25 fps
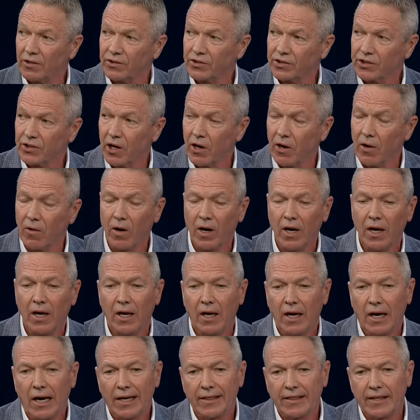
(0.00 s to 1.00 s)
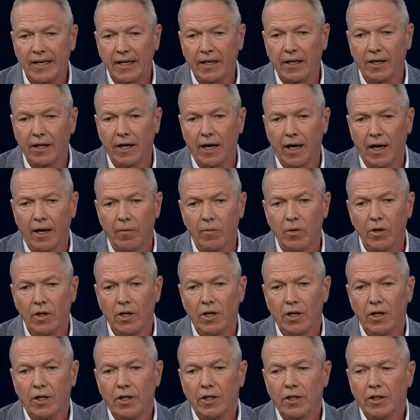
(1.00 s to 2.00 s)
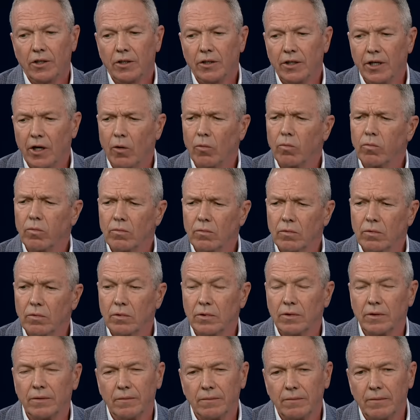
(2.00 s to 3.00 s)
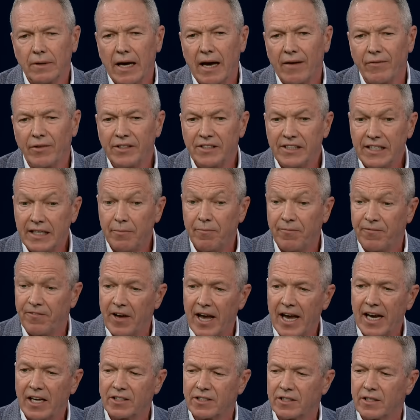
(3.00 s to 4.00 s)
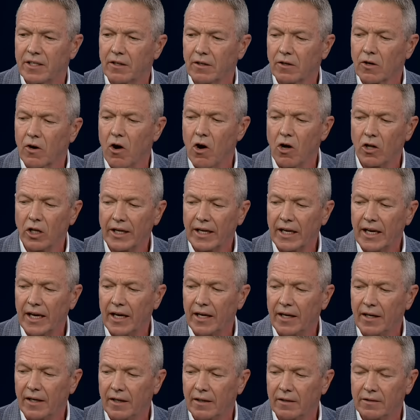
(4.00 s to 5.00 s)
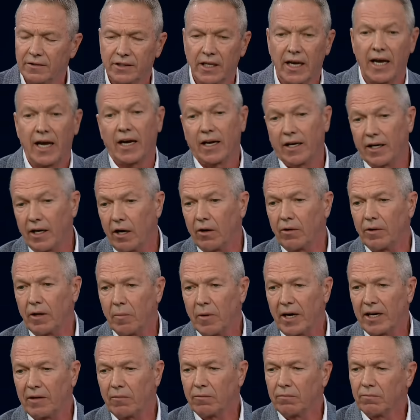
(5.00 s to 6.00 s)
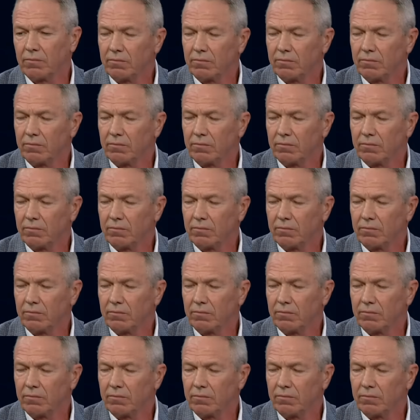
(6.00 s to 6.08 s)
So I think, you know, having deep fakes that are calling in and saying, you know, they might